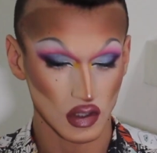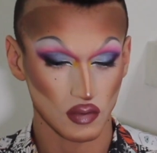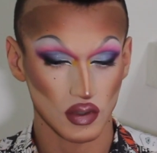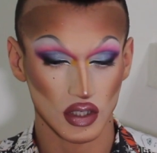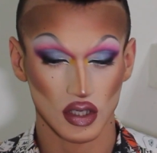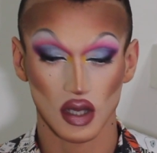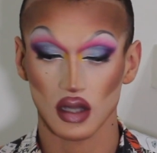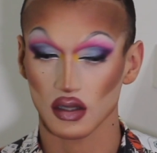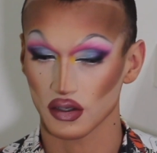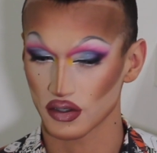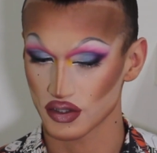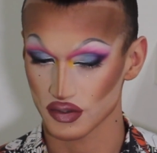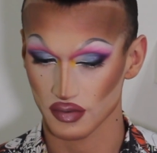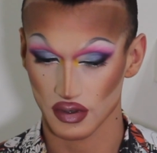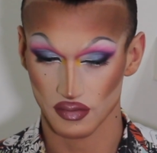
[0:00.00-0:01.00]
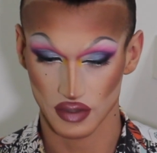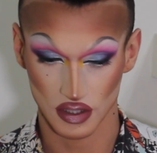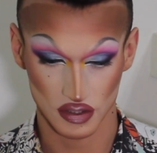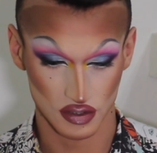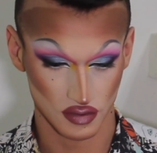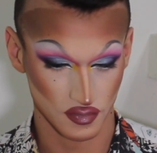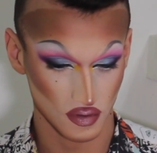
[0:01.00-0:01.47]
What color do I want
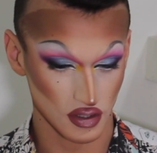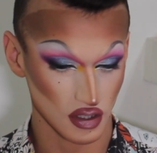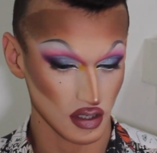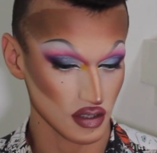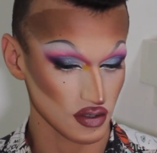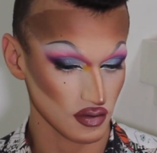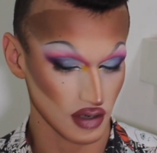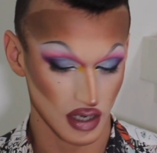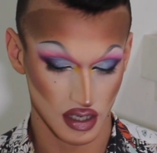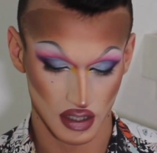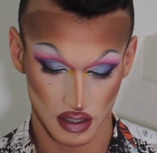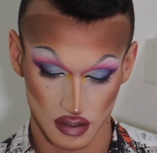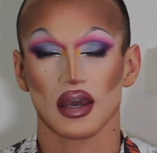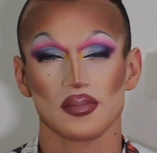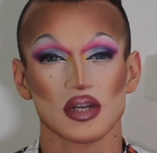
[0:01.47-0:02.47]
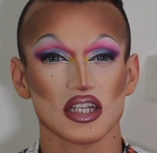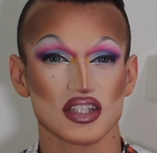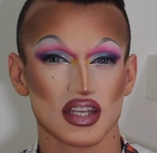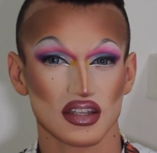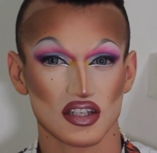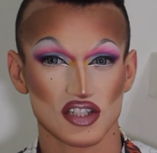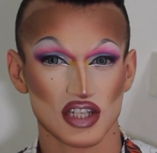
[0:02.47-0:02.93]
to do for the under eye? I'm gonna
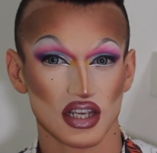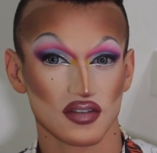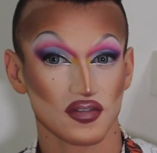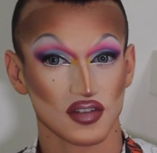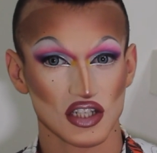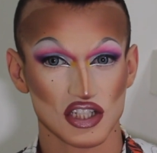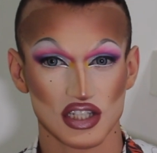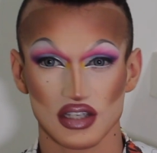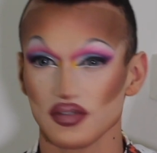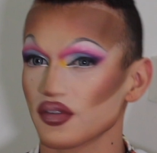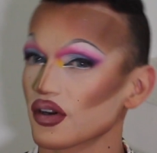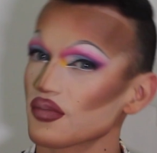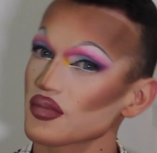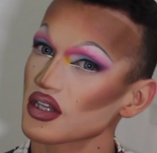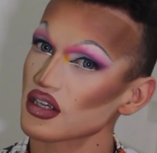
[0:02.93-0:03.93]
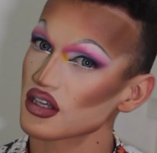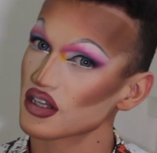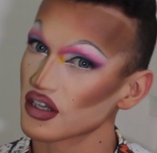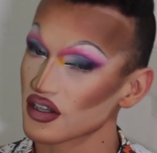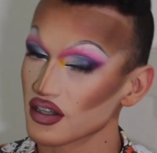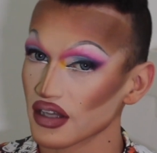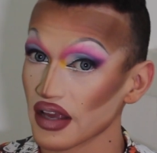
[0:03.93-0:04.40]
take the shade Fishy from
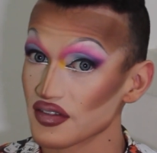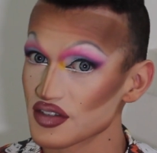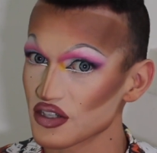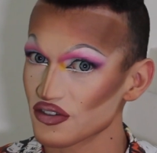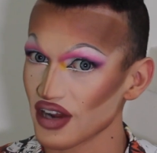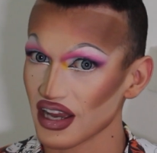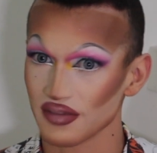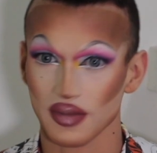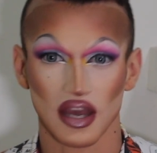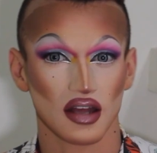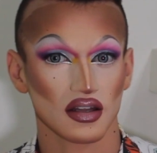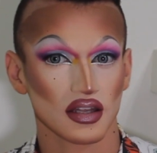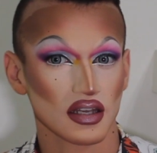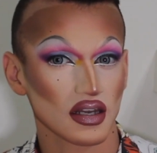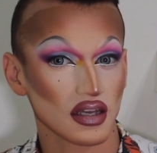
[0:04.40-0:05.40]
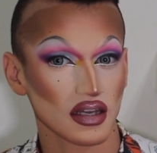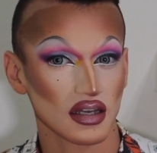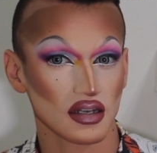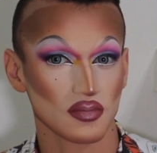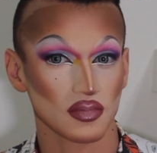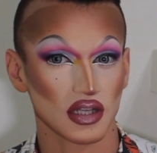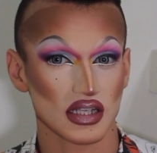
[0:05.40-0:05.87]
the Life's a Drag palette
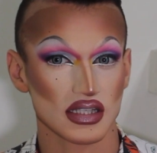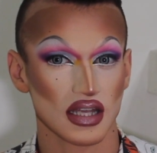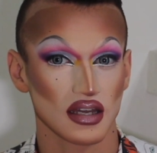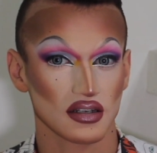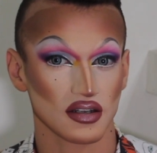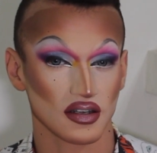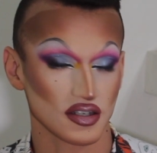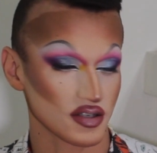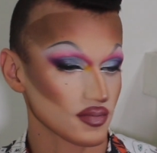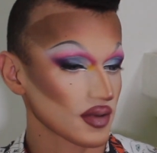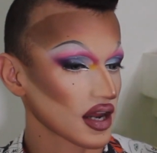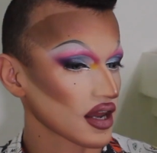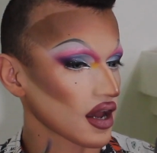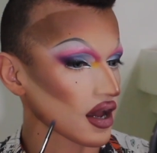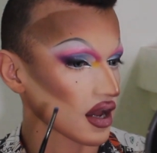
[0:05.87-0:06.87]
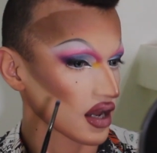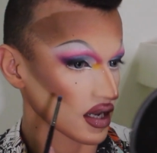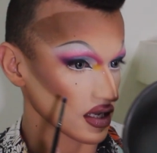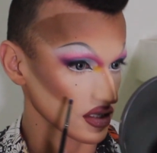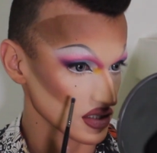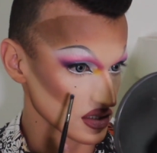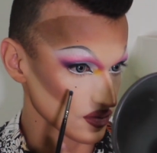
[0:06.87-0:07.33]
and place that under my eye
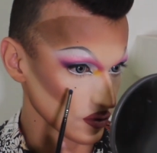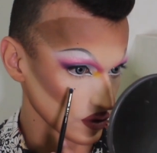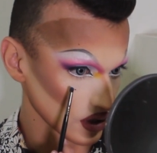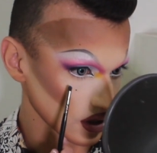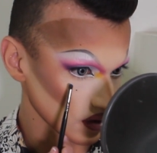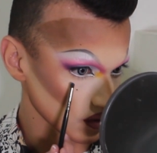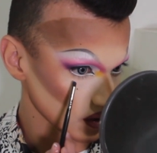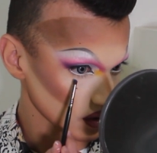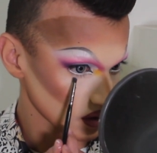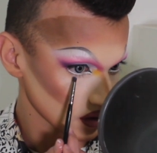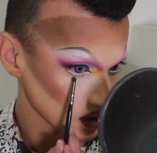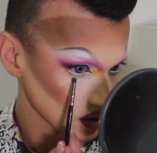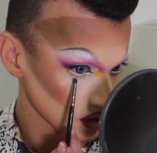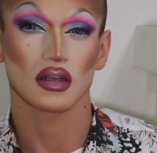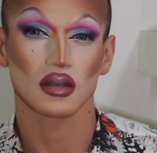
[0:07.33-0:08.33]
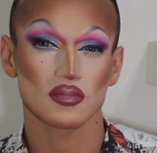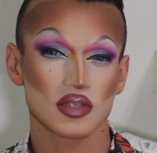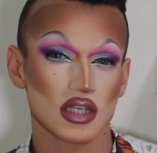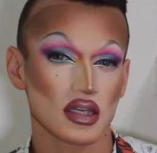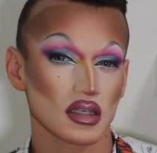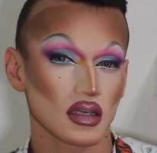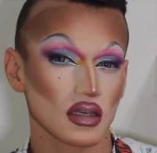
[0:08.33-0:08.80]
and smoke it out. And I'm
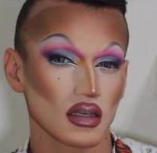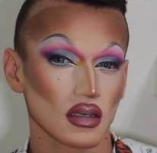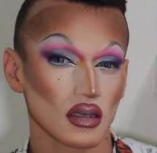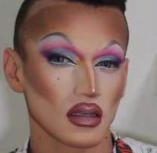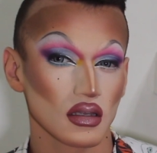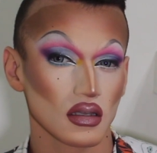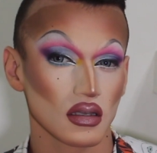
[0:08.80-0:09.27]
taking